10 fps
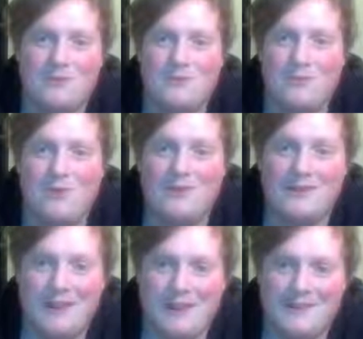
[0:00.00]
one of the
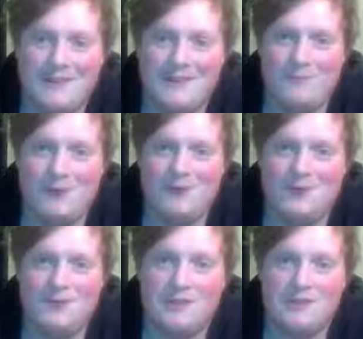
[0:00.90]
lines is minus
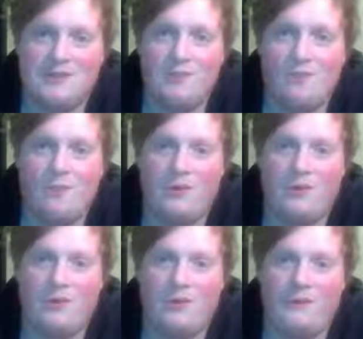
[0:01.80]

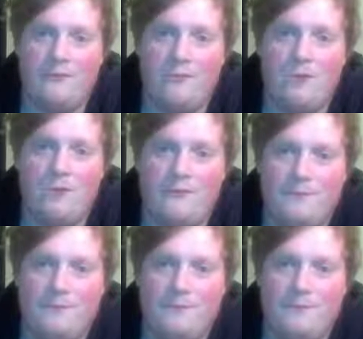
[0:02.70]
0.34